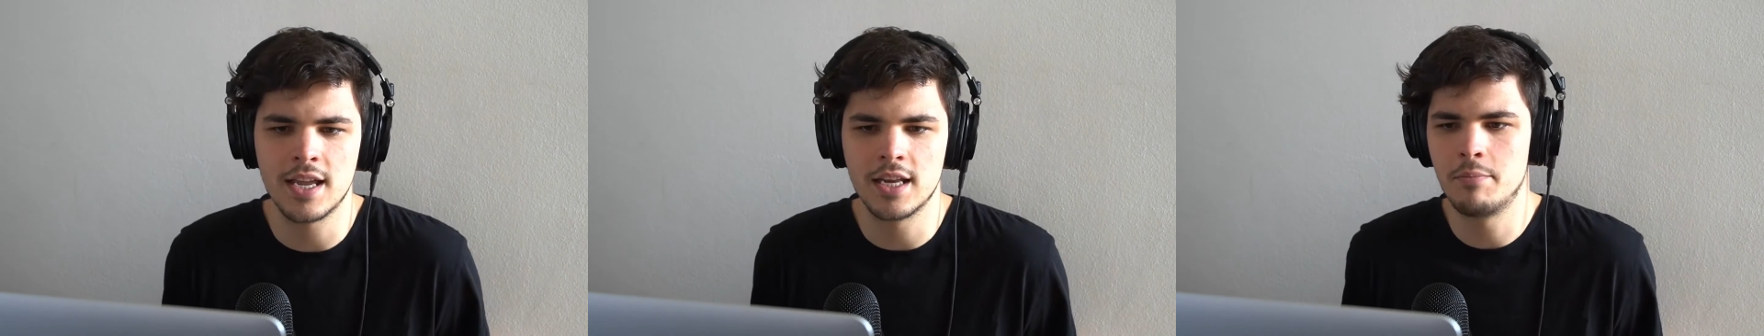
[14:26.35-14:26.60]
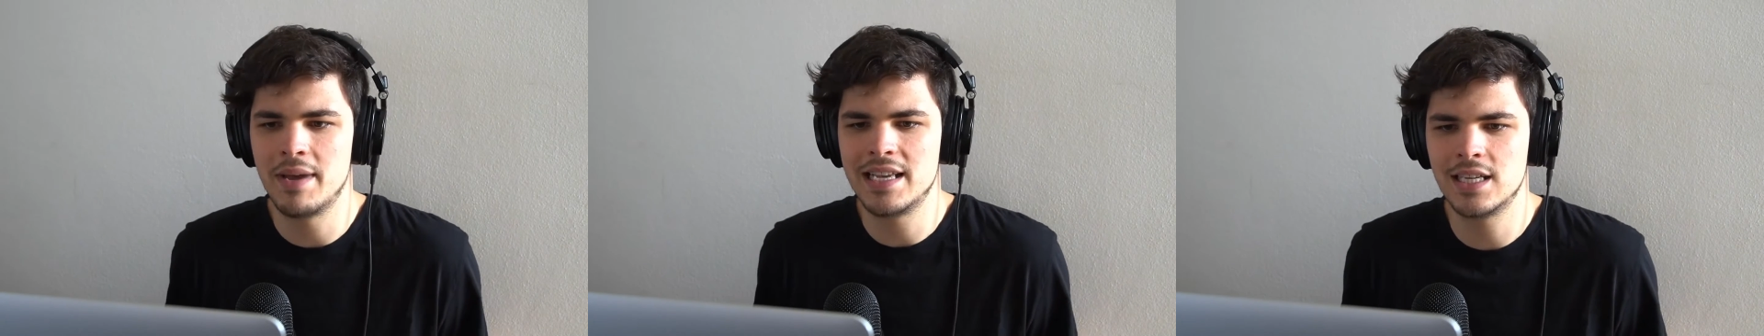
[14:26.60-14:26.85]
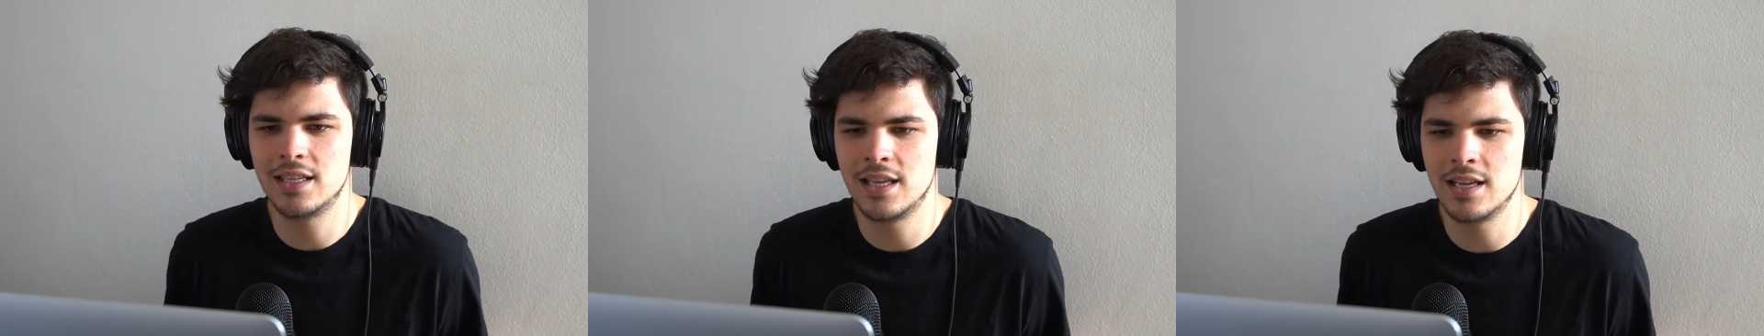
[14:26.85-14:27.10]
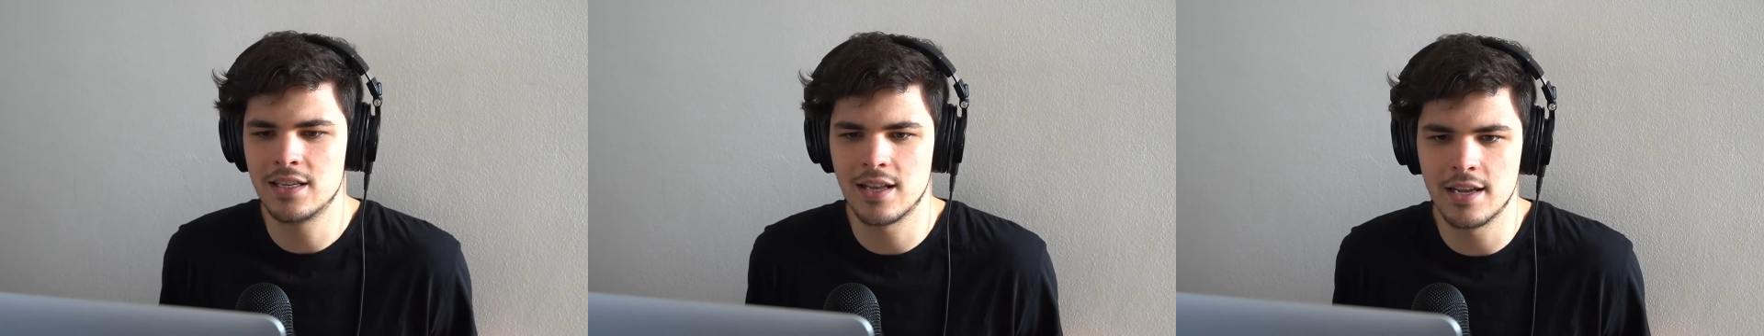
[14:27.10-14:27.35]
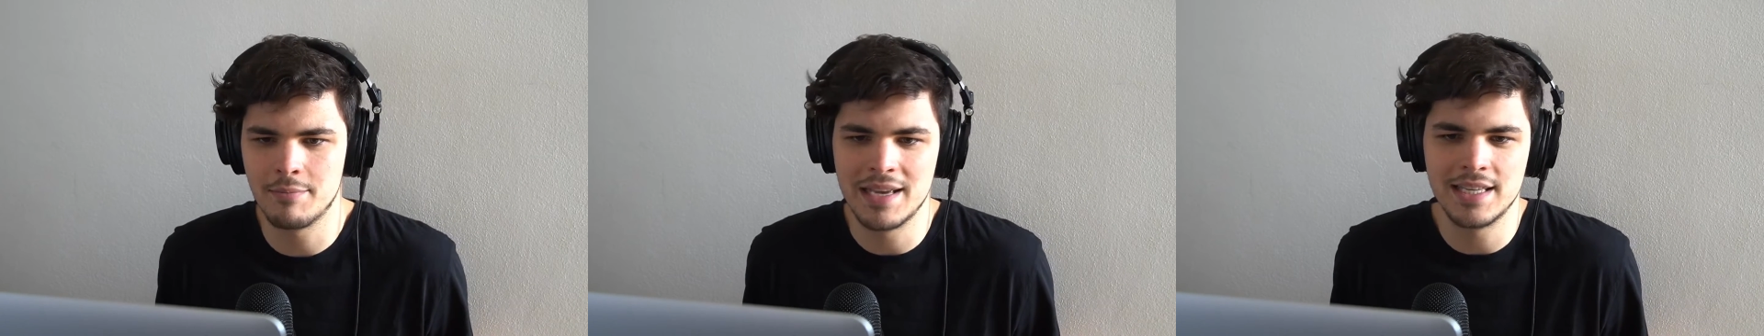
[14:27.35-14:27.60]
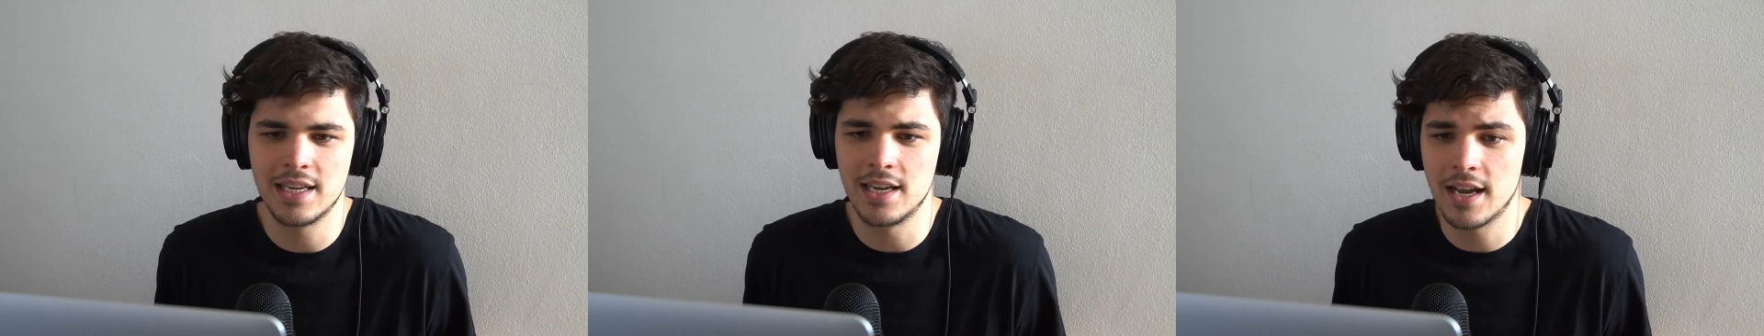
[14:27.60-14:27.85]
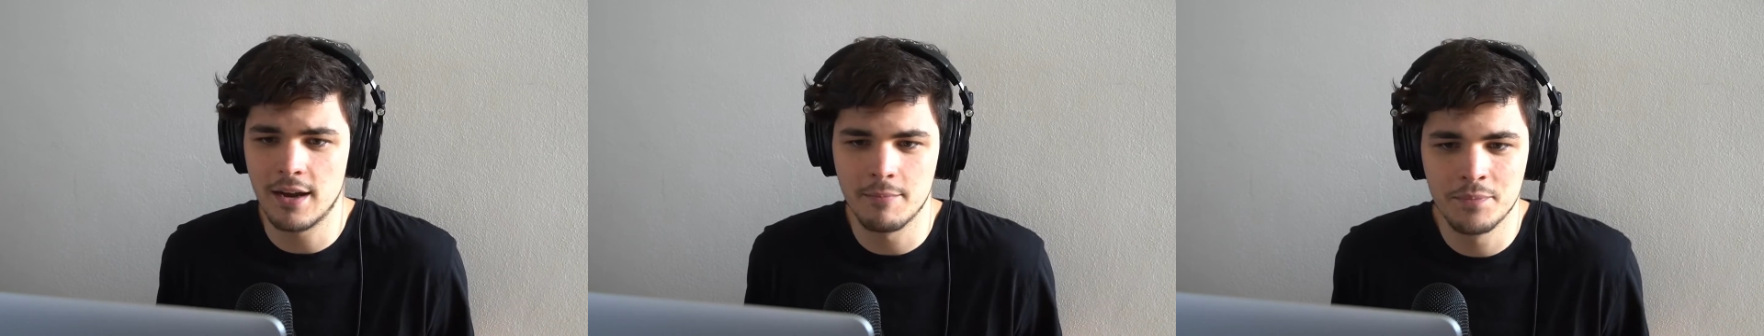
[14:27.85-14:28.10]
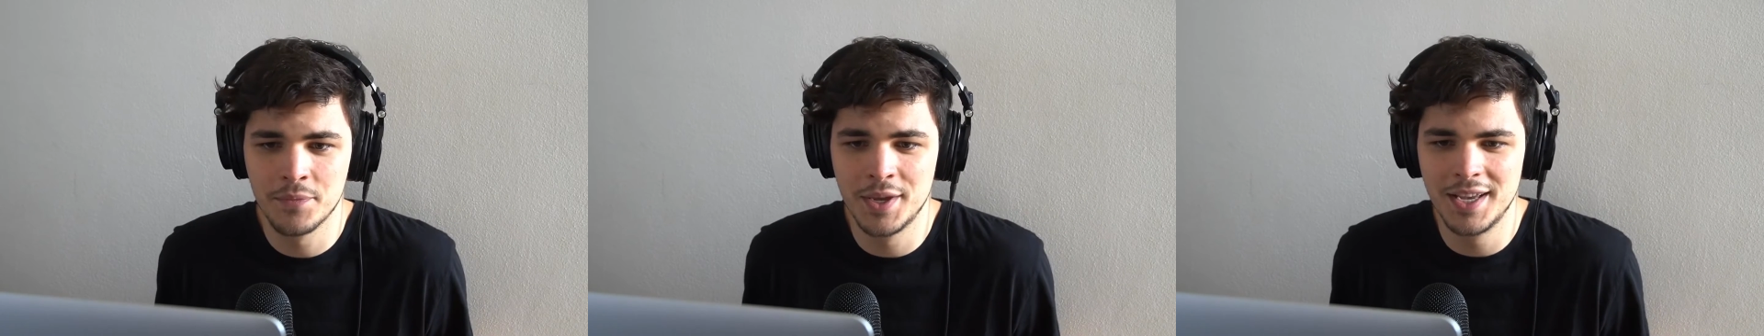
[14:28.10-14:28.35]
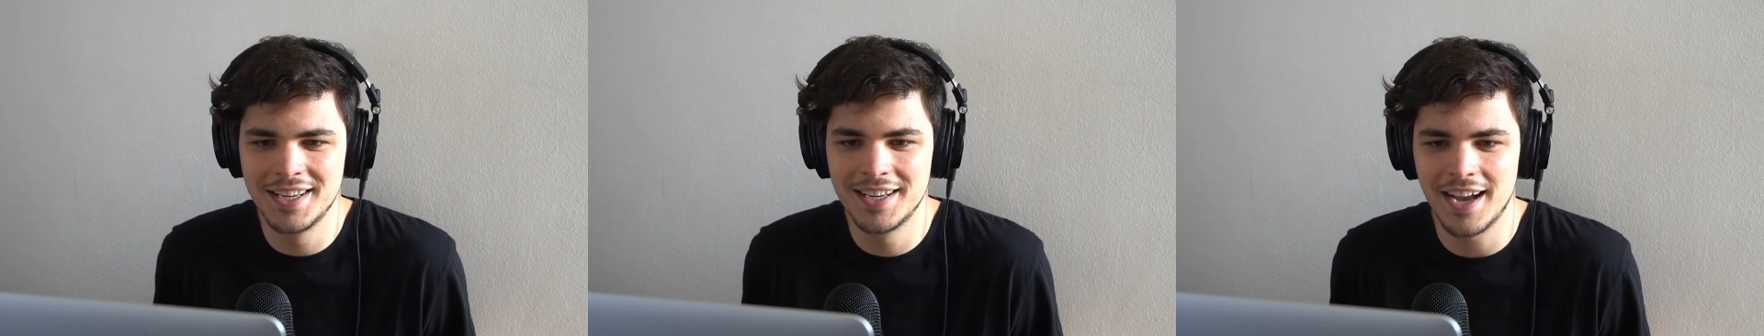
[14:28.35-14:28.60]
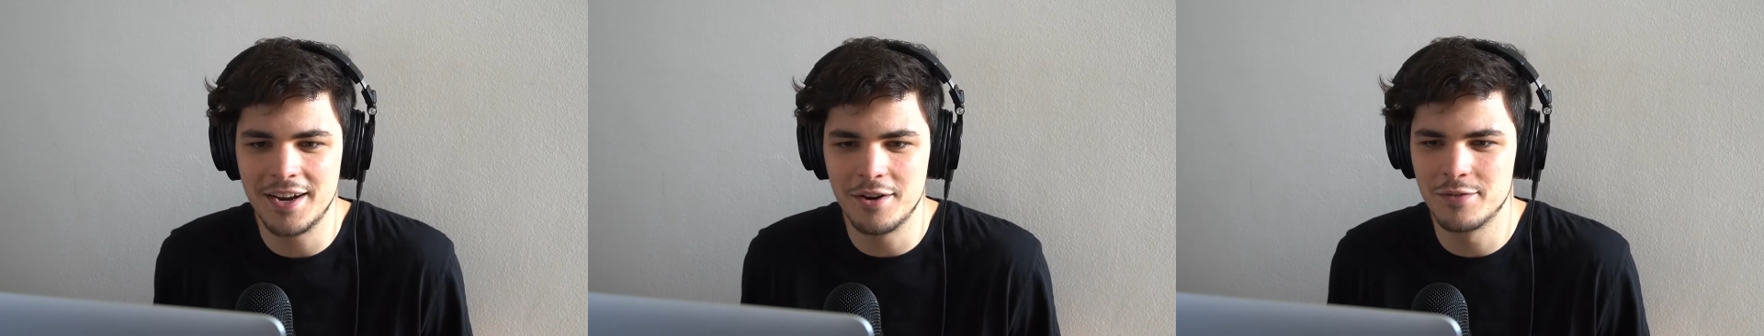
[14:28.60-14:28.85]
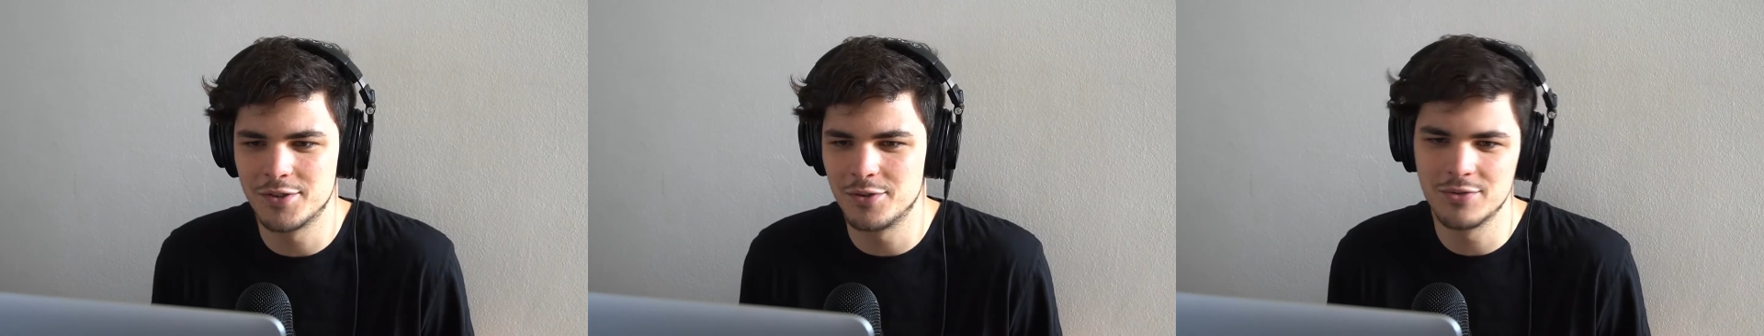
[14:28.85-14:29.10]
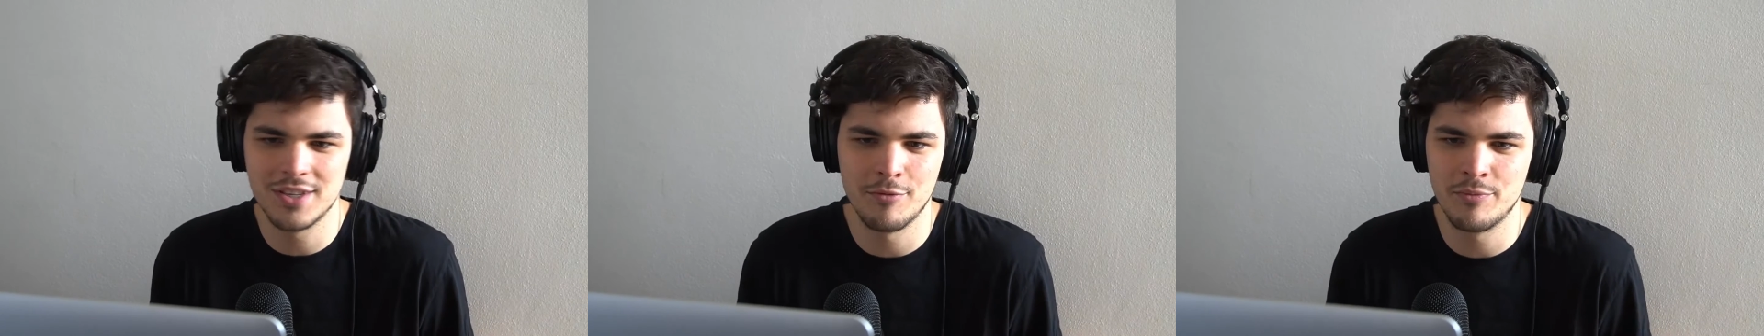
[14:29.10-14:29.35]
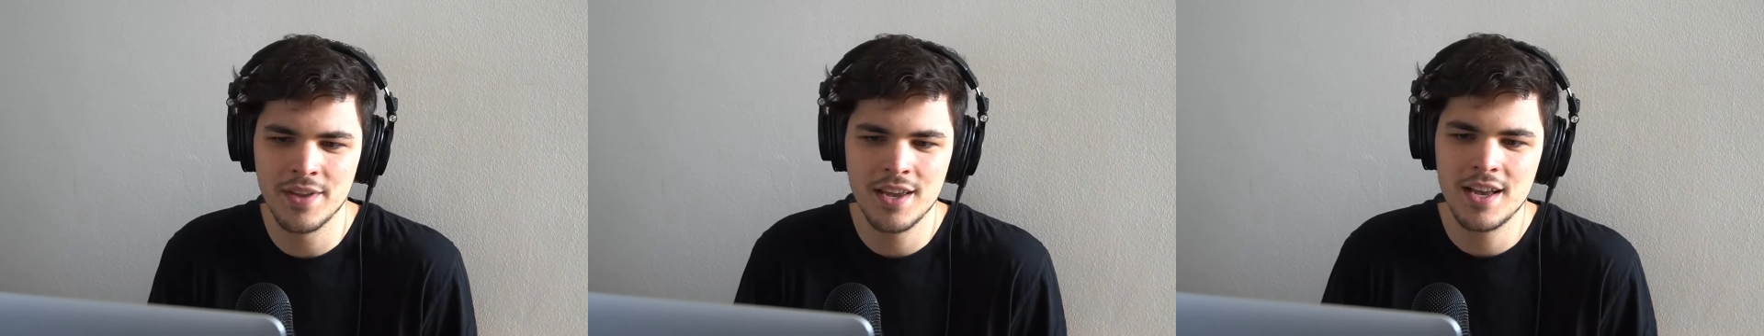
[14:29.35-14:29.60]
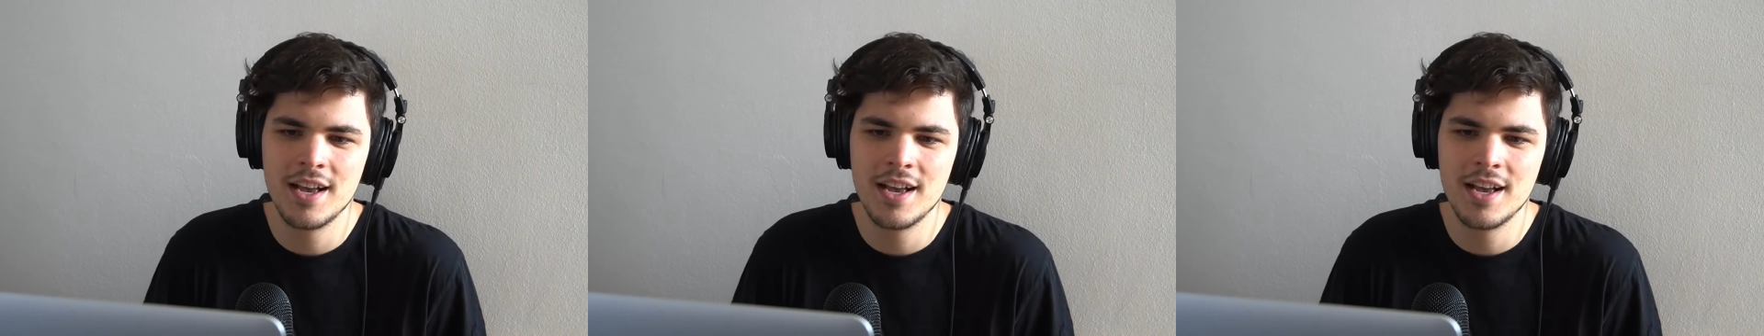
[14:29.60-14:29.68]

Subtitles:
like the basic things, like basic income, kind of. So some